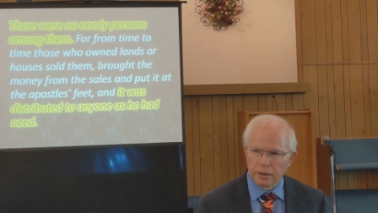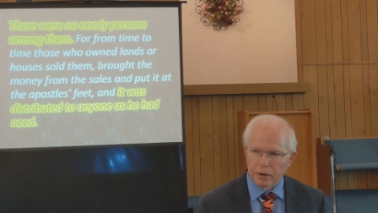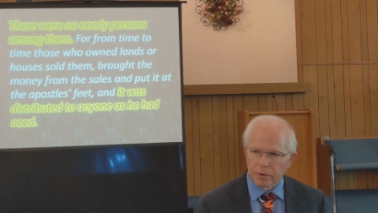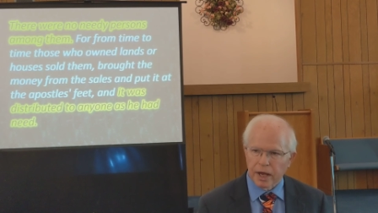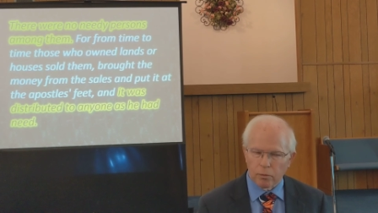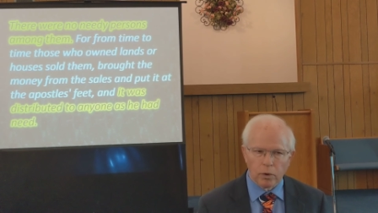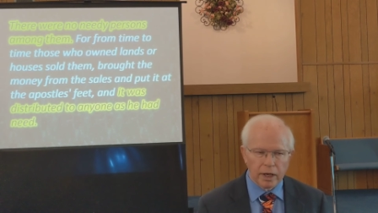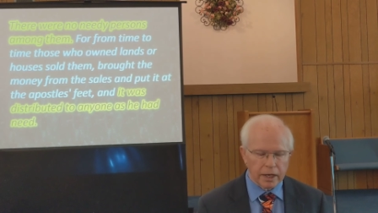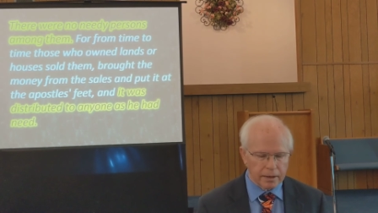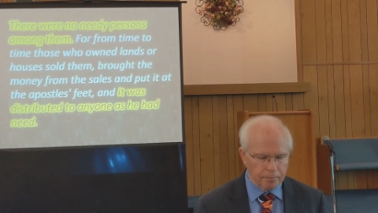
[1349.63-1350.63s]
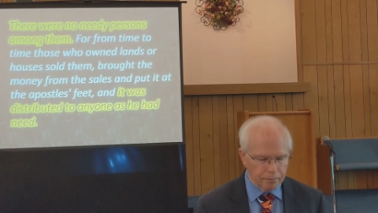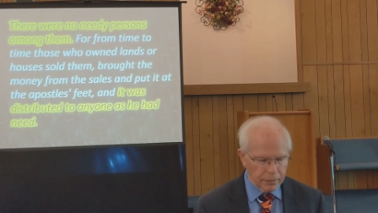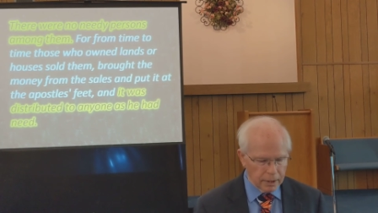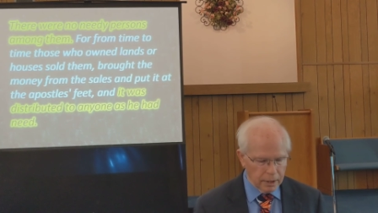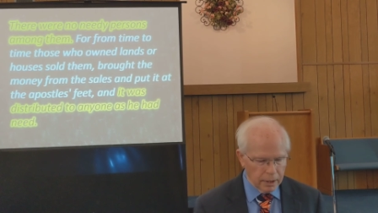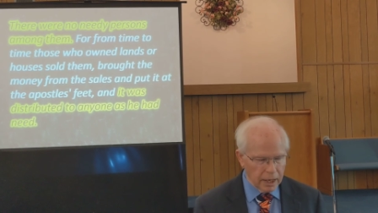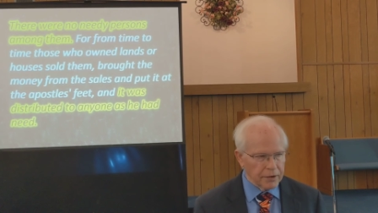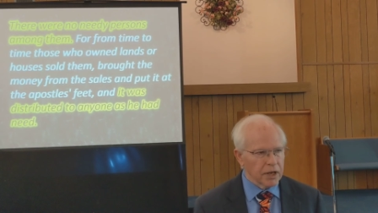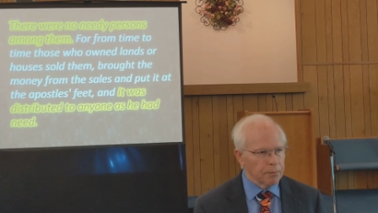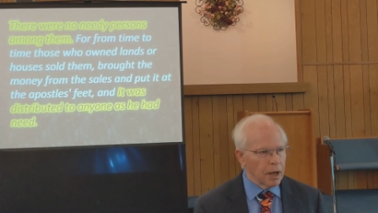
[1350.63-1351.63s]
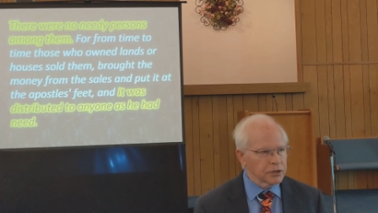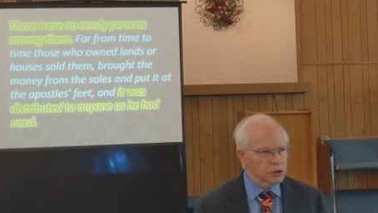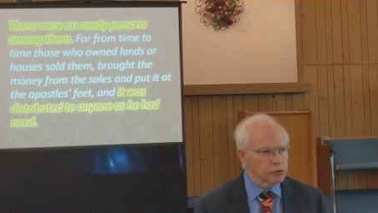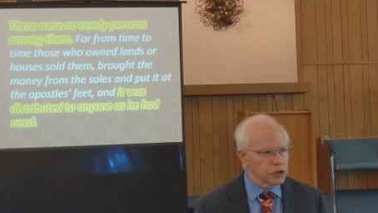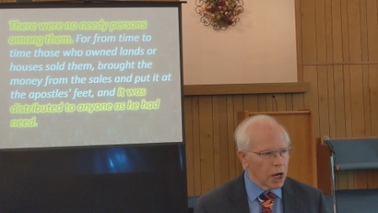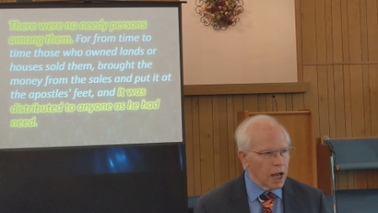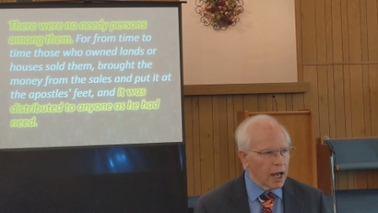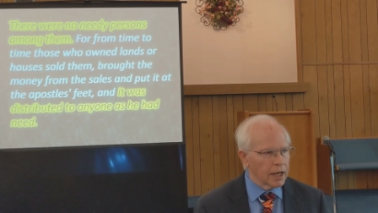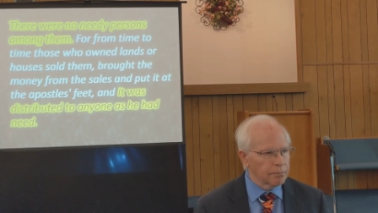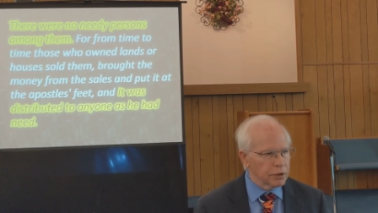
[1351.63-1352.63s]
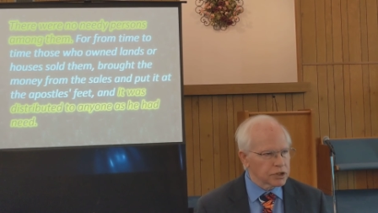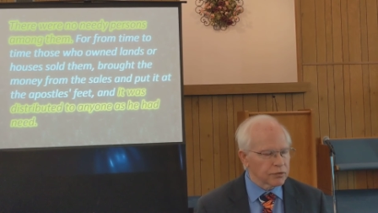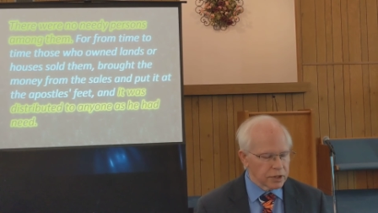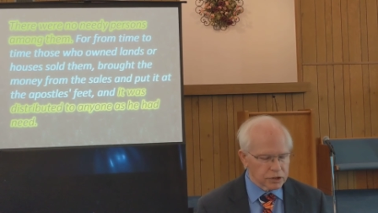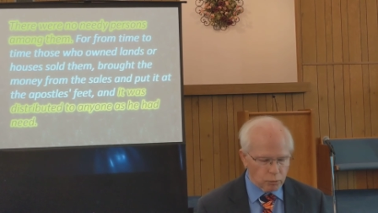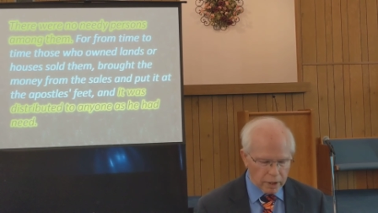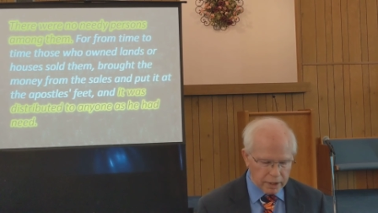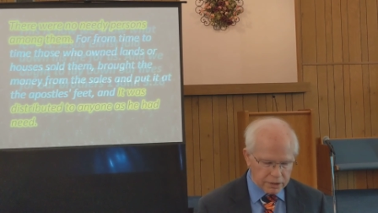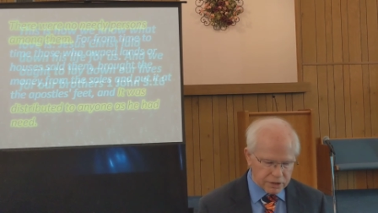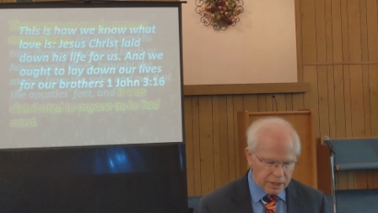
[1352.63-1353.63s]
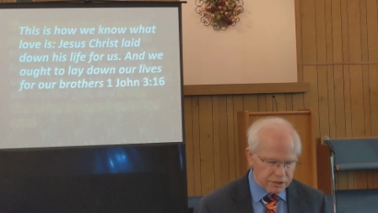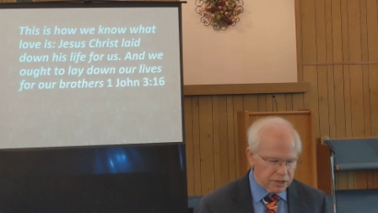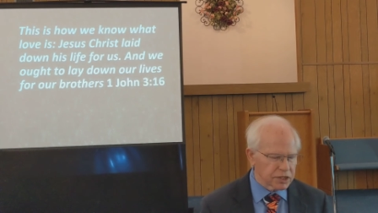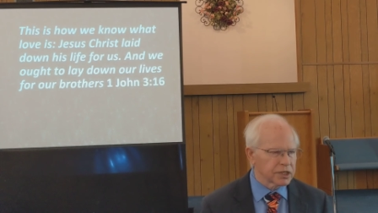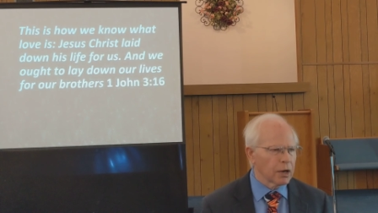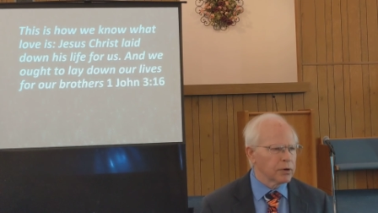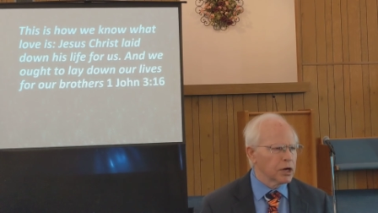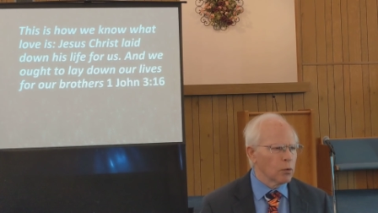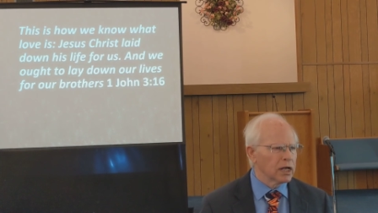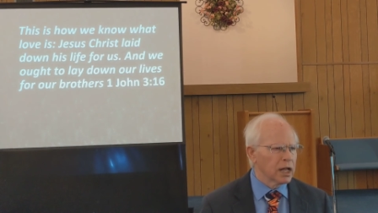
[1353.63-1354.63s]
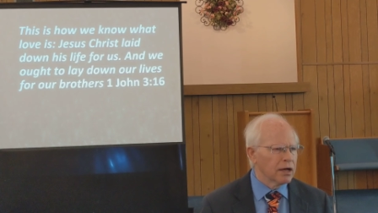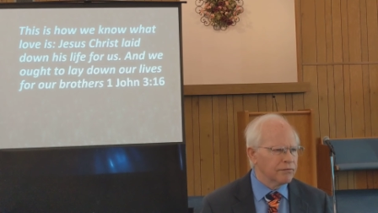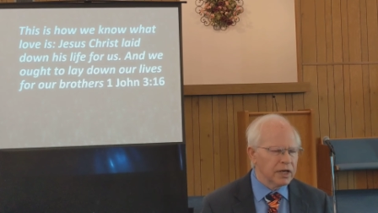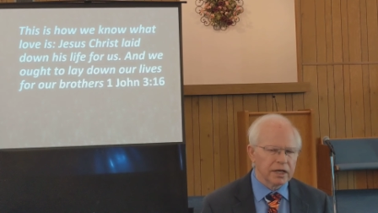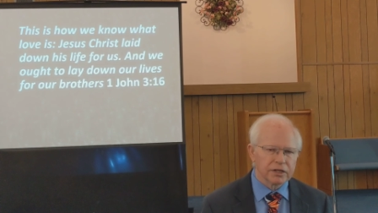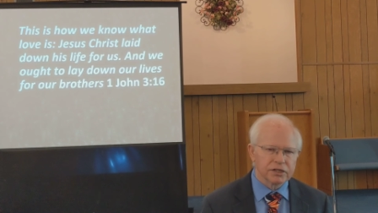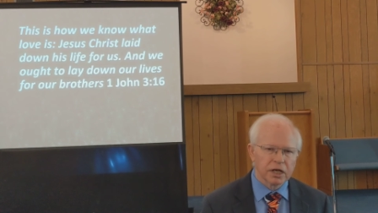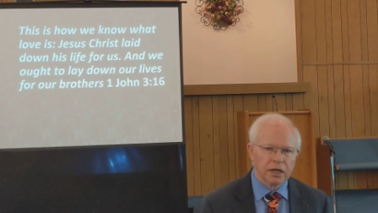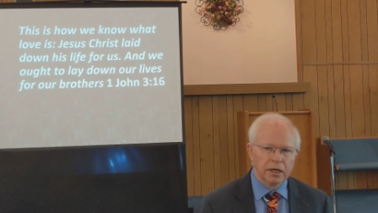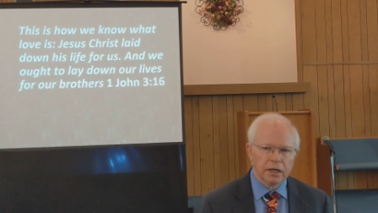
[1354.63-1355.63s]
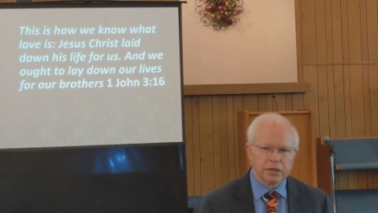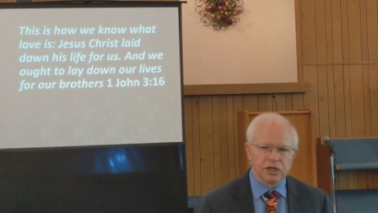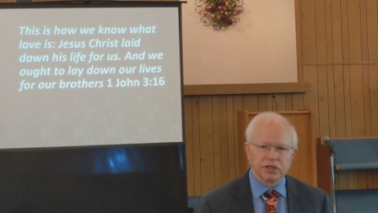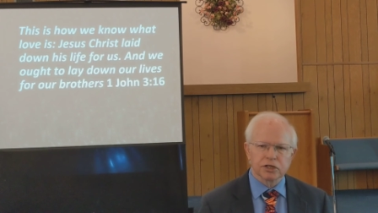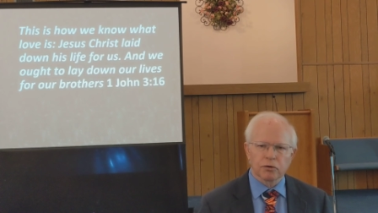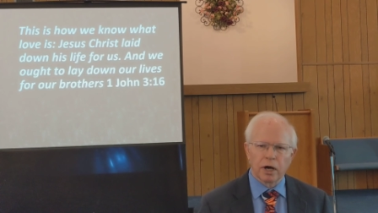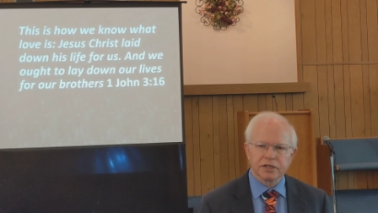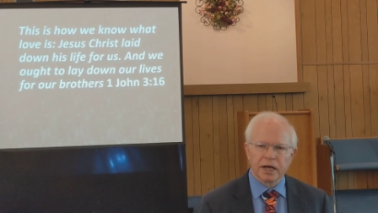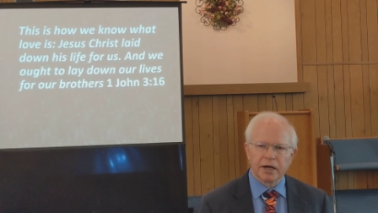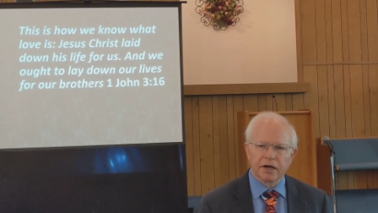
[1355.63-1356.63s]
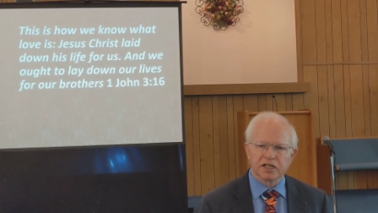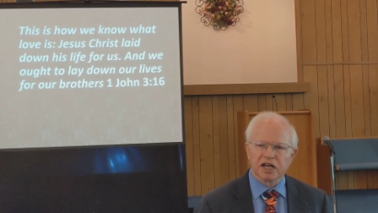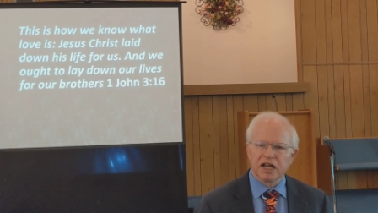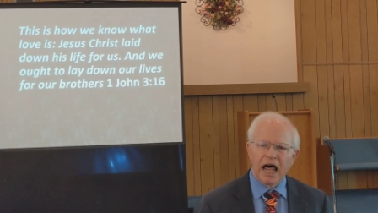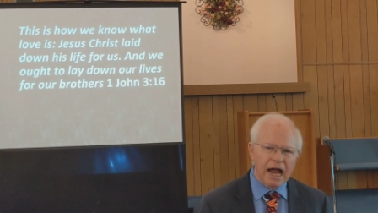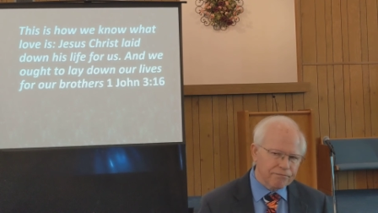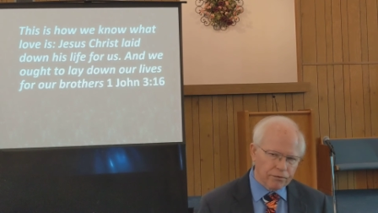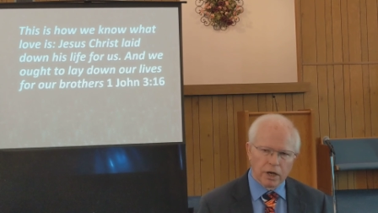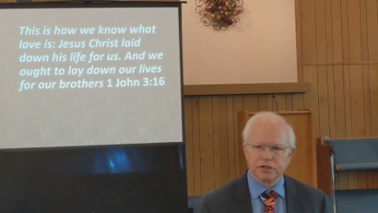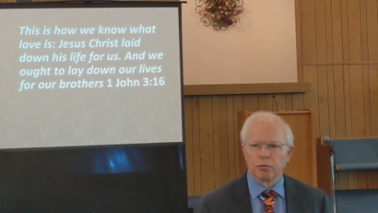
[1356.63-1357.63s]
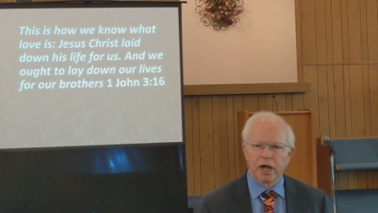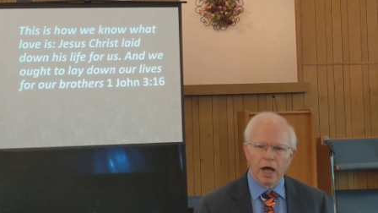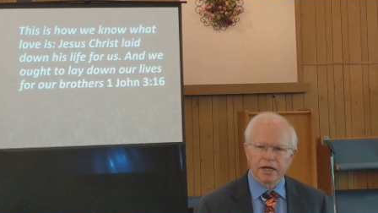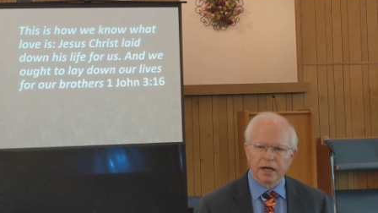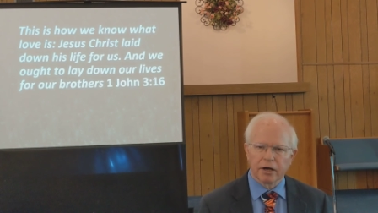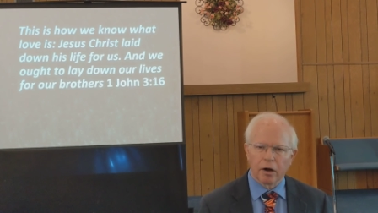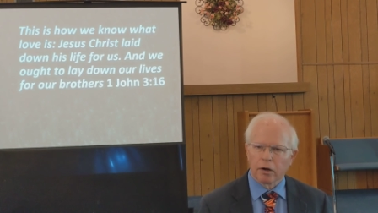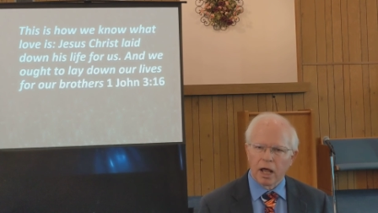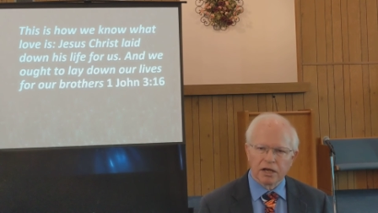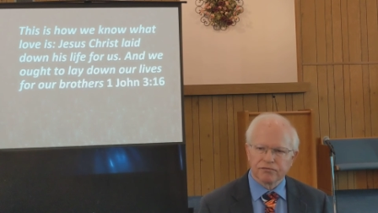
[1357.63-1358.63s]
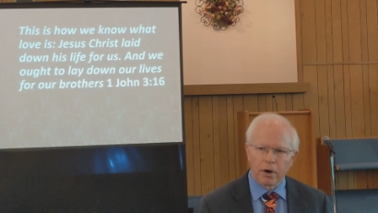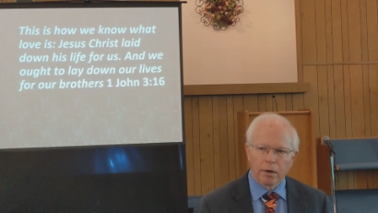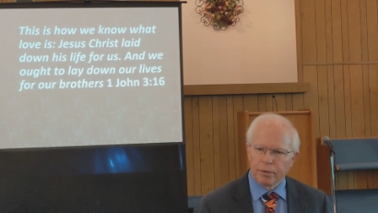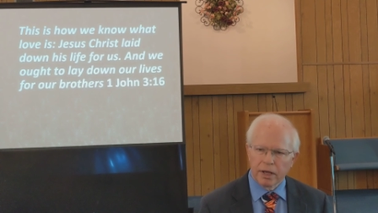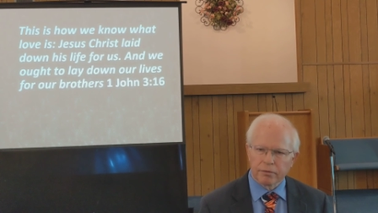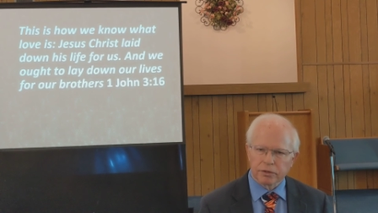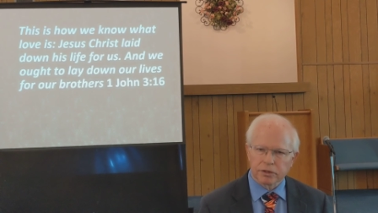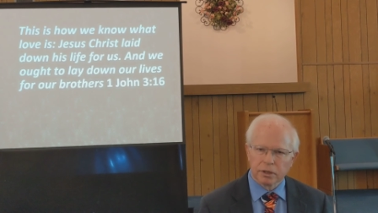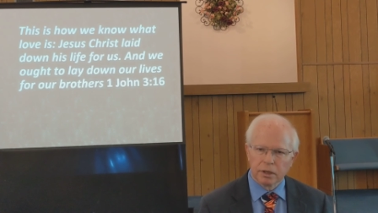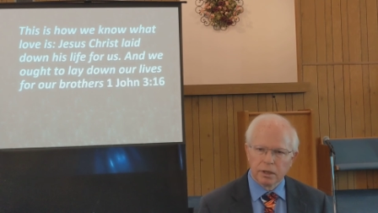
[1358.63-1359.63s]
They were that way. And the Apostle John puts it this way He says, This is how we know what love is. Jesus Christ laid on his life for us, and we ought to lay on our lives for our brothers.